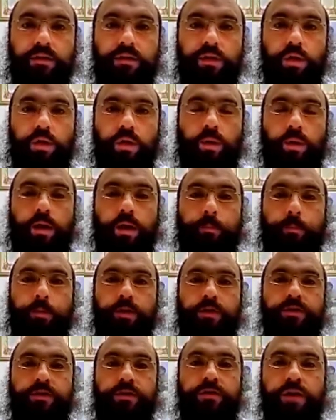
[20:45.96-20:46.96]
what a
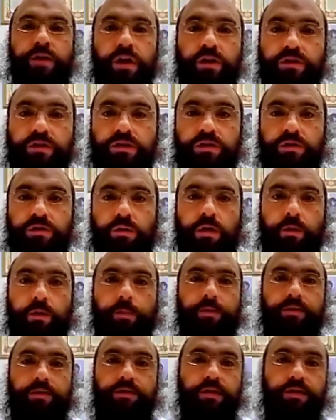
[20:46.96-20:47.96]
person does do and what a
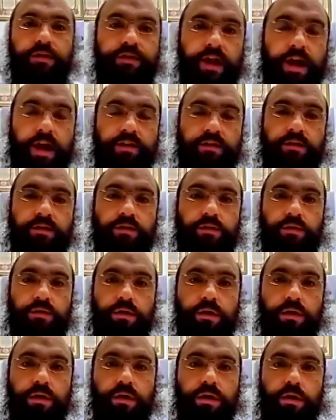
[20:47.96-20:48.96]
person does not do.
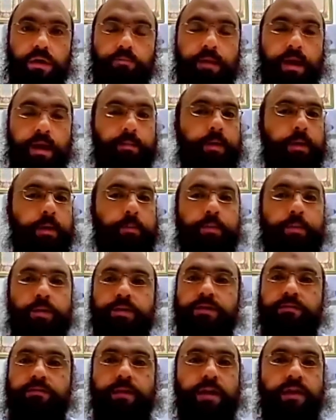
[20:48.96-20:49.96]
Maybe a
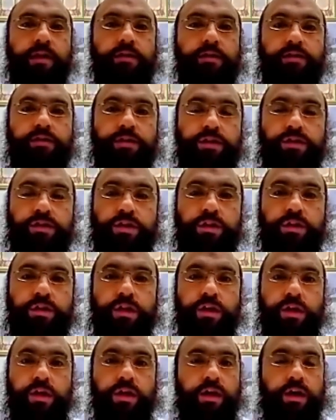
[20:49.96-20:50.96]
person made a decision
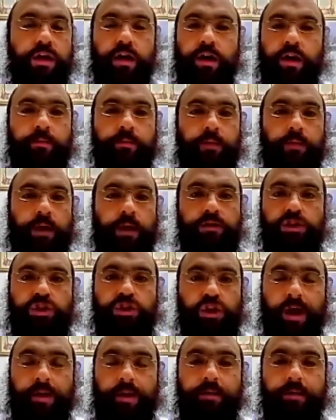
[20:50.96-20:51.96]
on
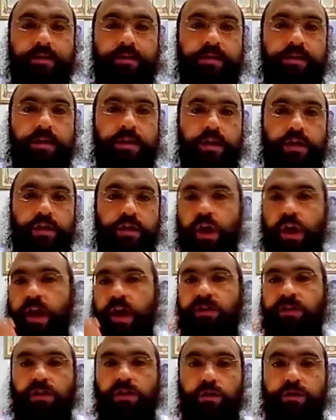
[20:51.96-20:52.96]
Shabbos
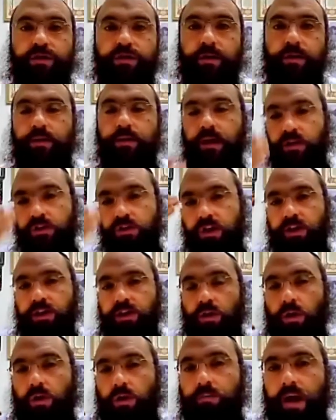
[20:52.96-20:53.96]
not to do something in
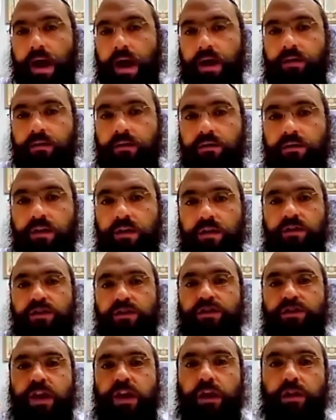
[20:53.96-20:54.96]
their own mind, didn't
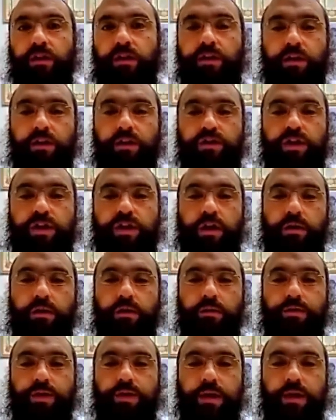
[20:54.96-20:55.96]
share it
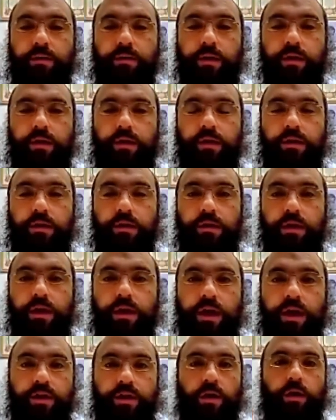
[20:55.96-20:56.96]
with anyone.
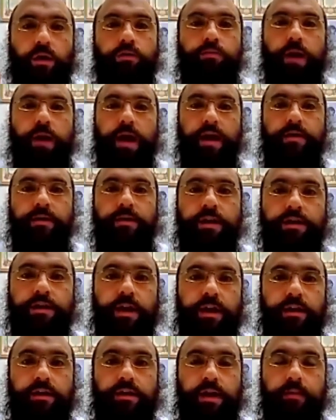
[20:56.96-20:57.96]
In their own mind,
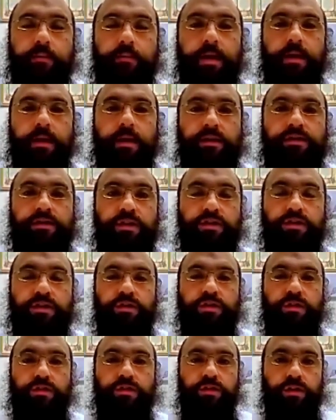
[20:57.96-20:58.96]
they made a decision
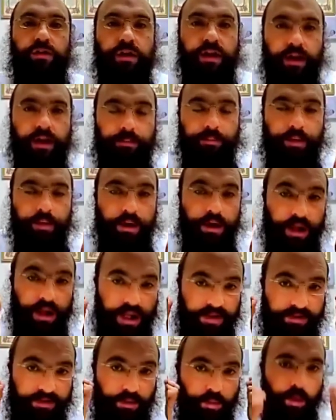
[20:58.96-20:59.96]
to keep
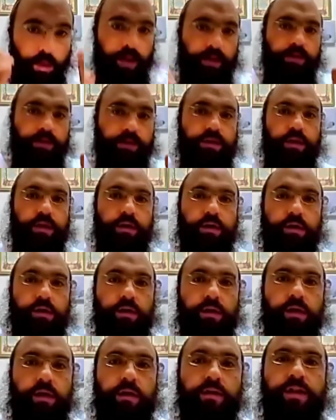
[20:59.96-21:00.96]
even one thing.
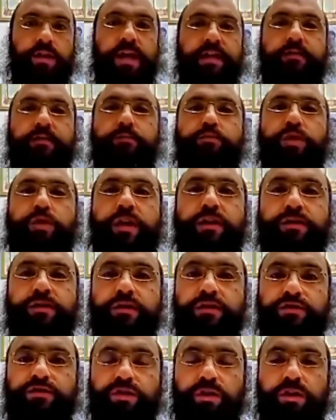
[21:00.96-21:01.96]
That's
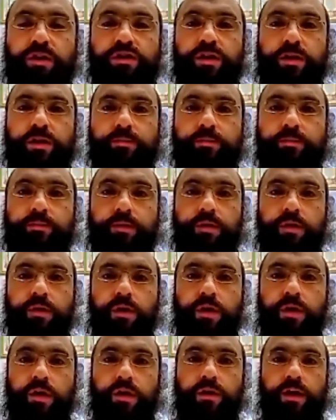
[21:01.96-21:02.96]
priceless for Hashem.
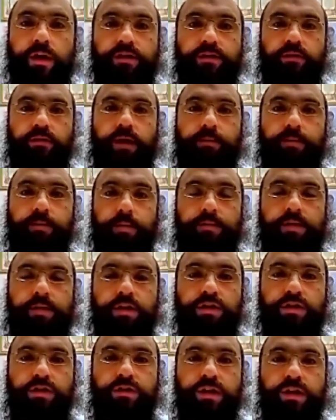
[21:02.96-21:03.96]
As the Rambam
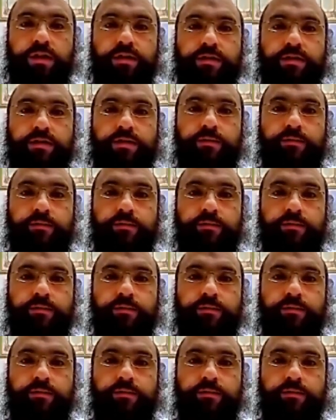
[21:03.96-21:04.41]
teaches us,